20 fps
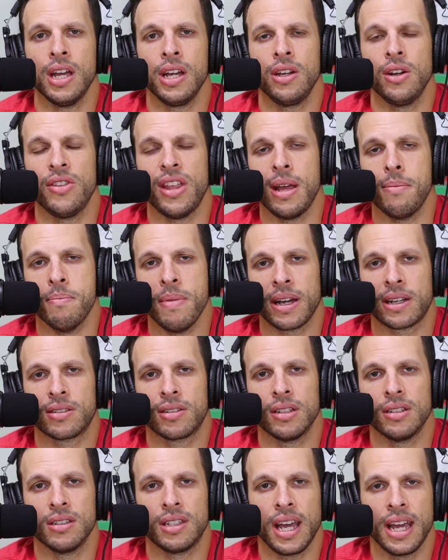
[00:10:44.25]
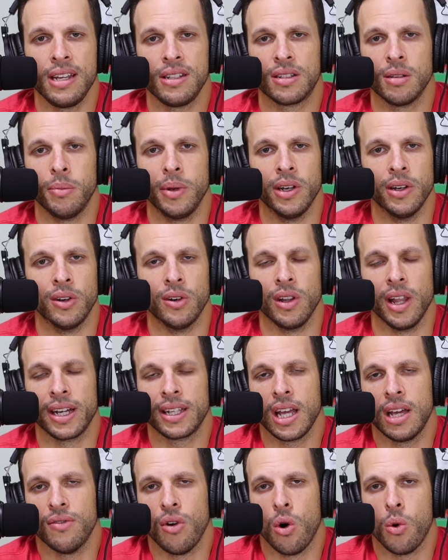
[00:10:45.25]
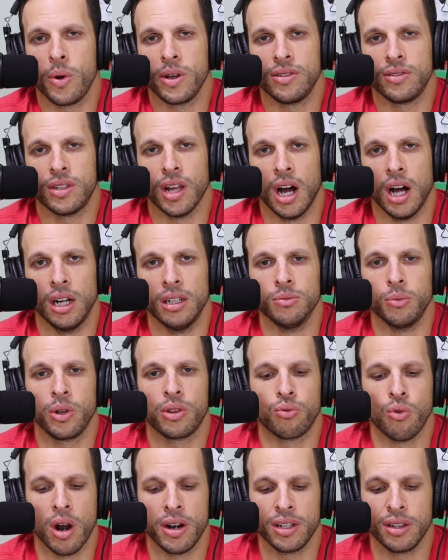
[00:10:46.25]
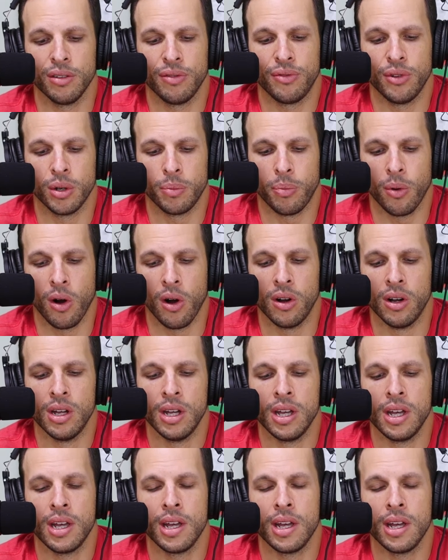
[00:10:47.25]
They mix in Taysom Hill like they've always done with running the football.